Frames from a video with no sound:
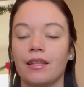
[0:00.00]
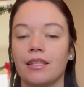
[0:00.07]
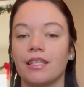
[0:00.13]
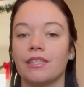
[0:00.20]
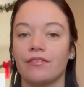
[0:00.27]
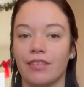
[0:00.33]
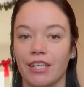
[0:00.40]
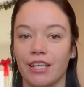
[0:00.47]

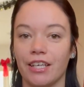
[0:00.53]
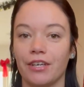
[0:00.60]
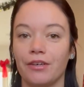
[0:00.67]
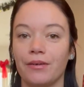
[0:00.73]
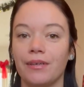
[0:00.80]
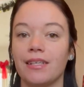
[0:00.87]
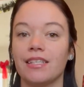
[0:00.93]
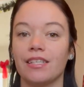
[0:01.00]
This
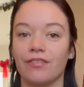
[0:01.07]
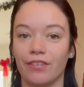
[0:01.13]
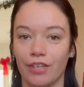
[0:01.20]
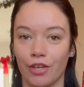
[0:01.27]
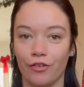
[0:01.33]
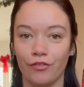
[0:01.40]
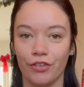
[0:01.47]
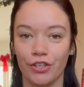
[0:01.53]
video is the
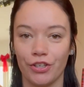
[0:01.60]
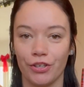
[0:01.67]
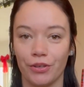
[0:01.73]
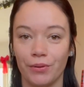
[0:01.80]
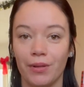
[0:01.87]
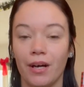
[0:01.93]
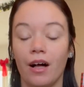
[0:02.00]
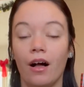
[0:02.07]
video for you.